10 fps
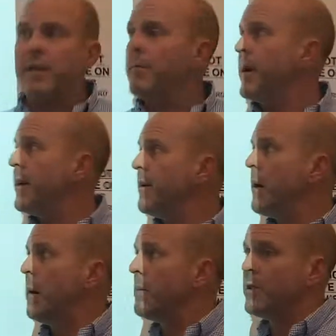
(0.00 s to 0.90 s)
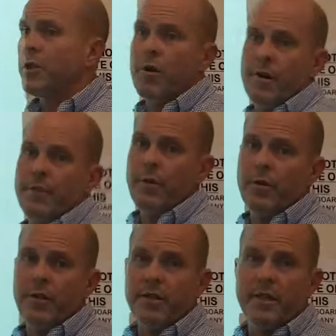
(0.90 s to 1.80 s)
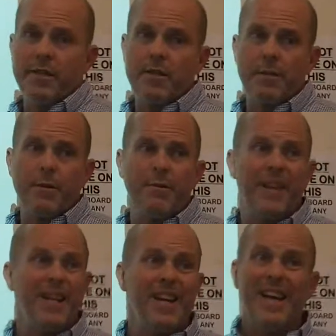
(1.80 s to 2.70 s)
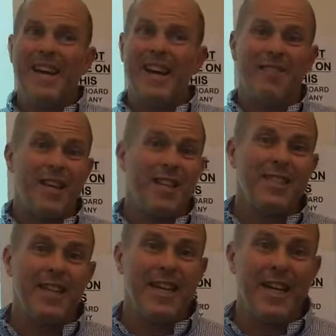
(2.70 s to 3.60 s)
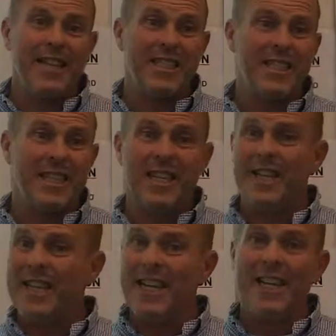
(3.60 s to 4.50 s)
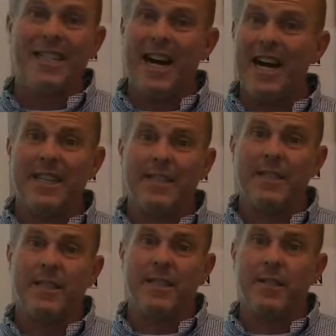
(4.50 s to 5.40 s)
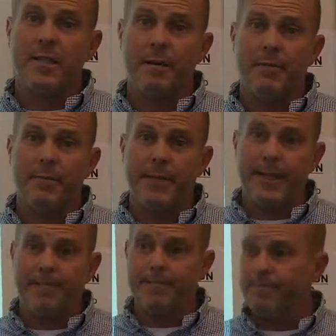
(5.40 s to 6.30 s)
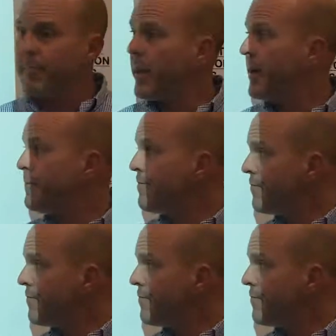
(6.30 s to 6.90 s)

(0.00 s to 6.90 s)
to command a majority vote in the subcommittee. If that's the case, then it dies in the subcommittee. Okay.